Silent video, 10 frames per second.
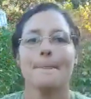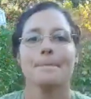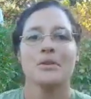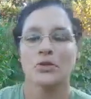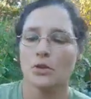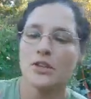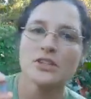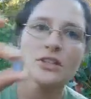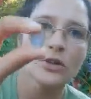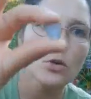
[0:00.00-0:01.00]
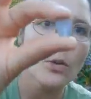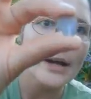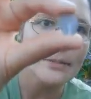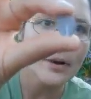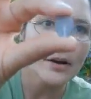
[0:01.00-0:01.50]
So this little
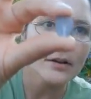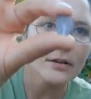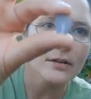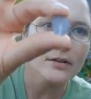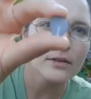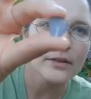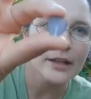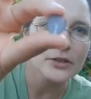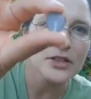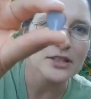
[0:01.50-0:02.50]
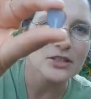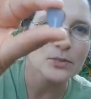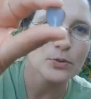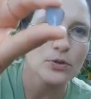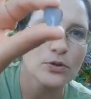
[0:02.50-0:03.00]
white part that looks like the
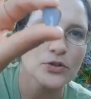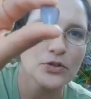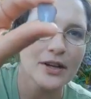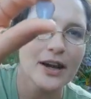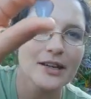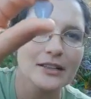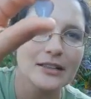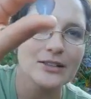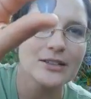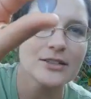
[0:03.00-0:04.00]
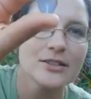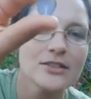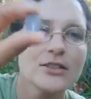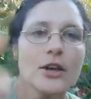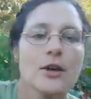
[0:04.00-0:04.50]
spoon, those are the
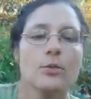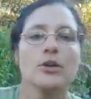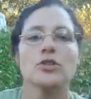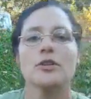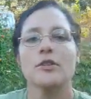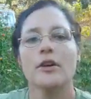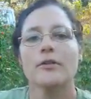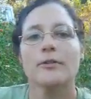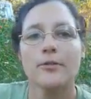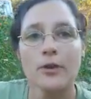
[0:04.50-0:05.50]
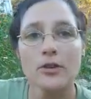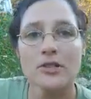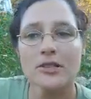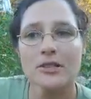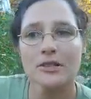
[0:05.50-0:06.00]
cotyledons, which are the
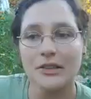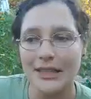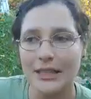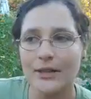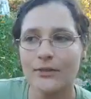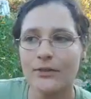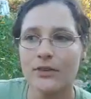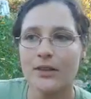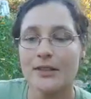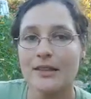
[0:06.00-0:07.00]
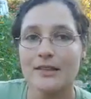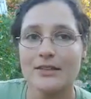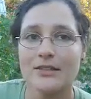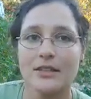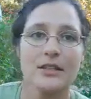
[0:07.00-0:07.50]
first leaves that the
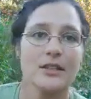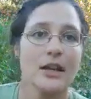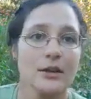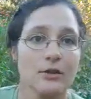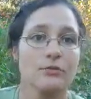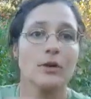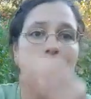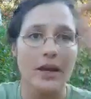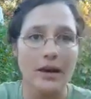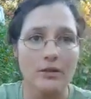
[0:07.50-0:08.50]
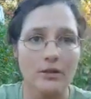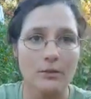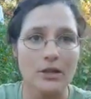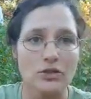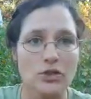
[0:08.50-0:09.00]
seed kind of throws out
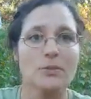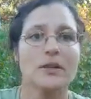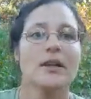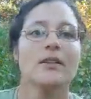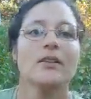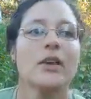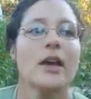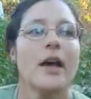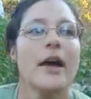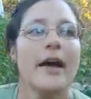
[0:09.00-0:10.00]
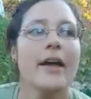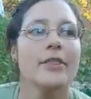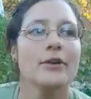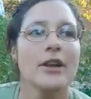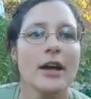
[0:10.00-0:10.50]
when it germinates. And
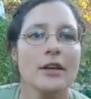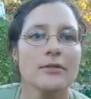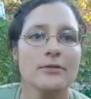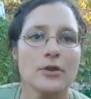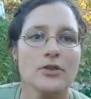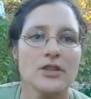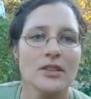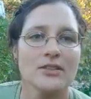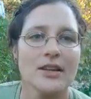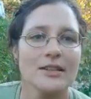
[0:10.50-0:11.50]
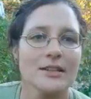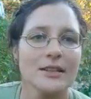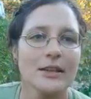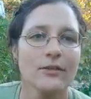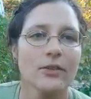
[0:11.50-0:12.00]
they're non-photosynthesizing
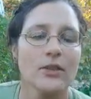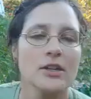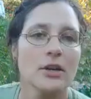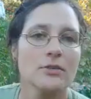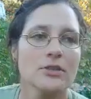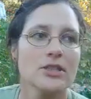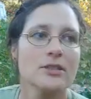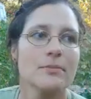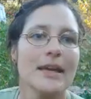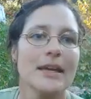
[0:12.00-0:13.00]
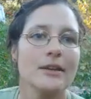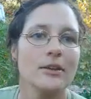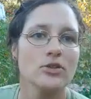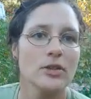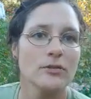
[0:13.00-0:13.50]
leaves, so they don't make
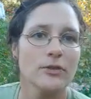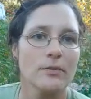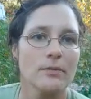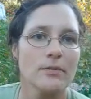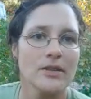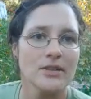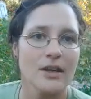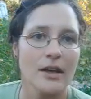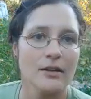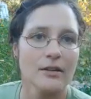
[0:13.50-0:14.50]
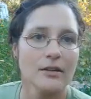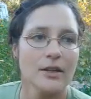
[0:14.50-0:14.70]
energy from the sun.